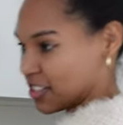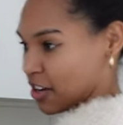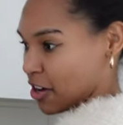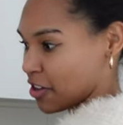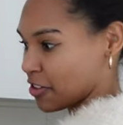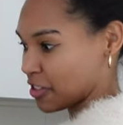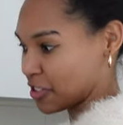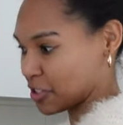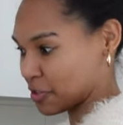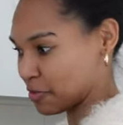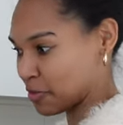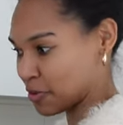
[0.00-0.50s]

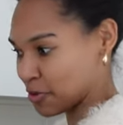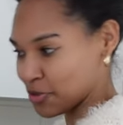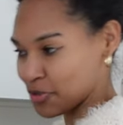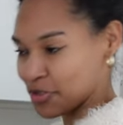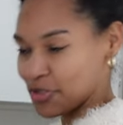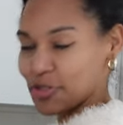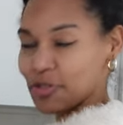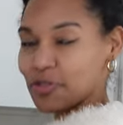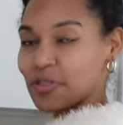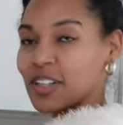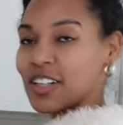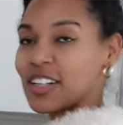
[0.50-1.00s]
not this
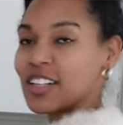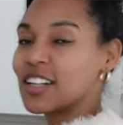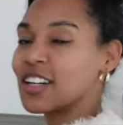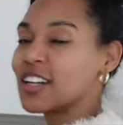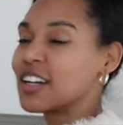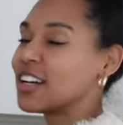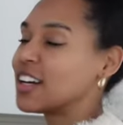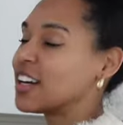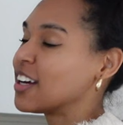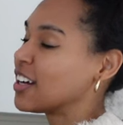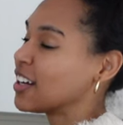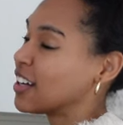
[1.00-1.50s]
personal one.
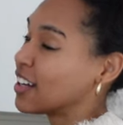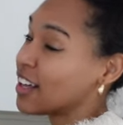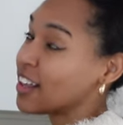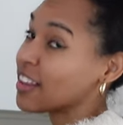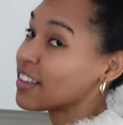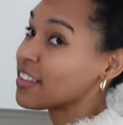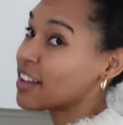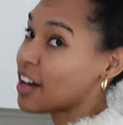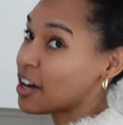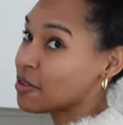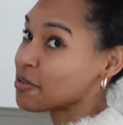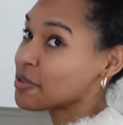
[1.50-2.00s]

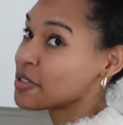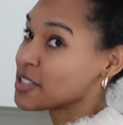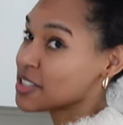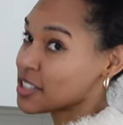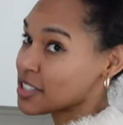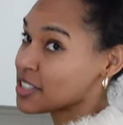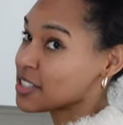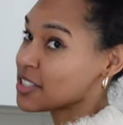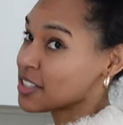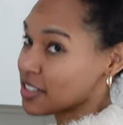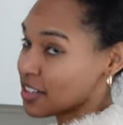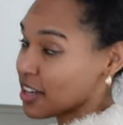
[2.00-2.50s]
That
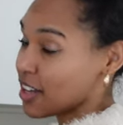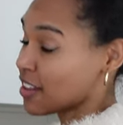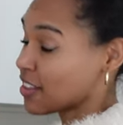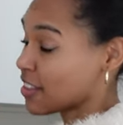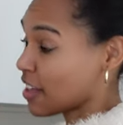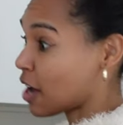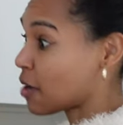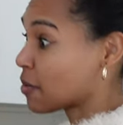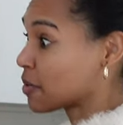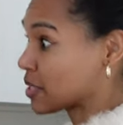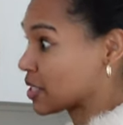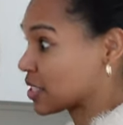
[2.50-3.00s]
was,
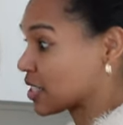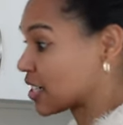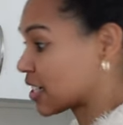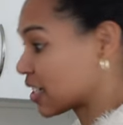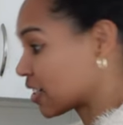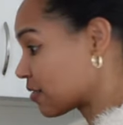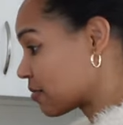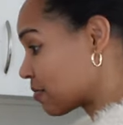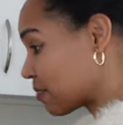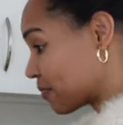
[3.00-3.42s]
that was it.